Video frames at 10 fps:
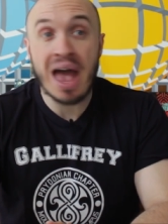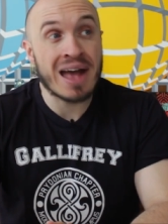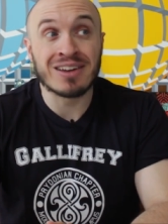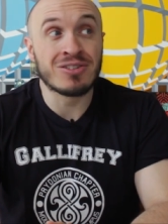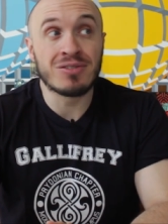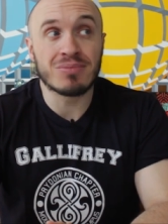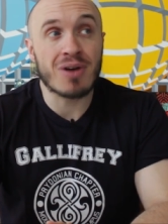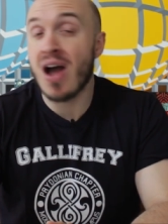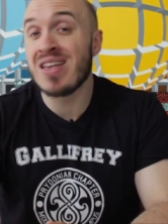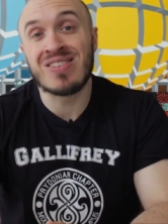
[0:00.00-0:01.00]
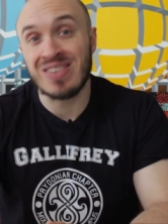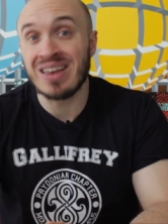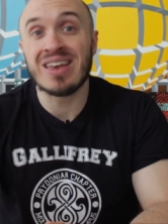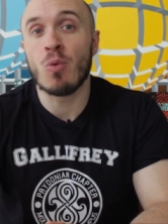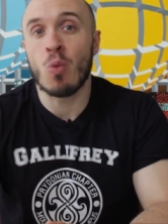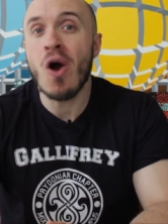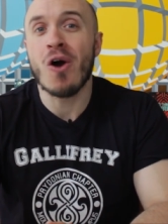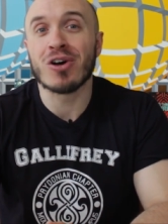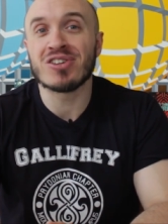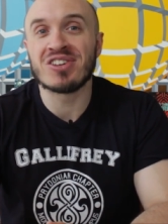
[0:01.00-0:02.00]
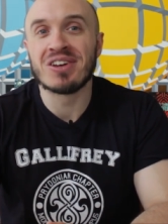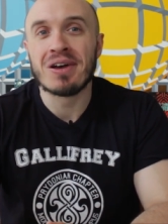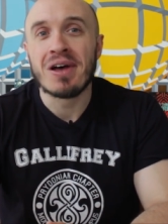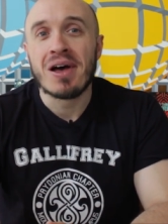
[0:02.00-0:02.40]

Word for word: and I think it worked.